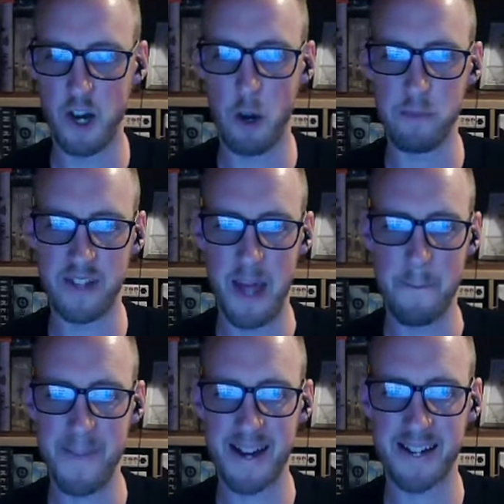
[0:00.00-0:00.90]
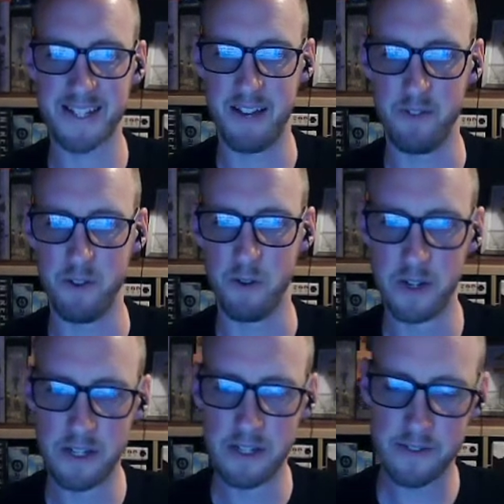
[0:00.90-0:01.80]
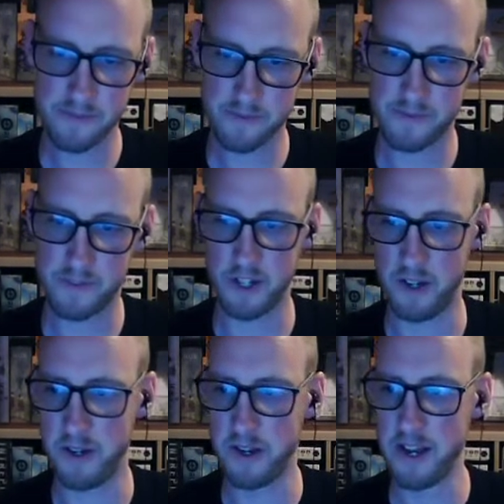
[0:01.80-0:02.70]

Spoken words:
up to their max level? So,